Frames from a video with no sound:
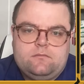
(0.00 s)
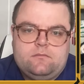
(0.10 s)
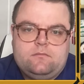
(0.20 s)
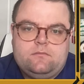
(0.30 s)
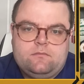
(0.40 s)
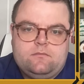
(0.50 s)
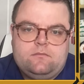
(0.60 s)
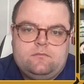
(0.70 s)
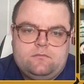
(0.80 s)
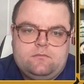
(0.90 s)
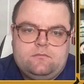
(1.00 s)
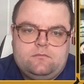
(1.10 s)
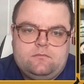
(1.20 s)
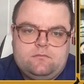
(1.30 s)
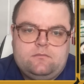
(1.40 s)

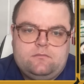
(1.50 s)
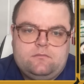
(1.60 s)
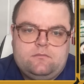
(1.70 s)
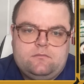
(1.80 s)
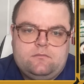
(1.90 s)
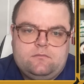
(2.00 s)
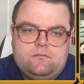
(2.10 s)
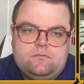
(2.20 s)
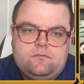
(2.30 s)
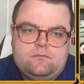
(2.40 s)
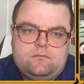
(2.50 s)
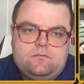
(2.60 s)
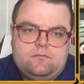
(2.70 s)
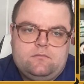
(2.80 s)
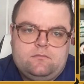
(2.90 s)

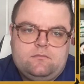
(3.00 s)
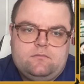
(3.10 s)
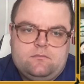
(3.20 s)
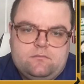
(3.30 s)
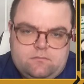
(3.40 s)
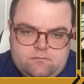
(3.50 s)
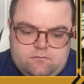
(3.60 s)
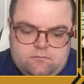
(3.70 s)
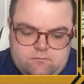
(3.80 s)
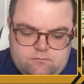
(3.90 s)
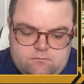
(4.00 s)
No words are spoken by the person on screen.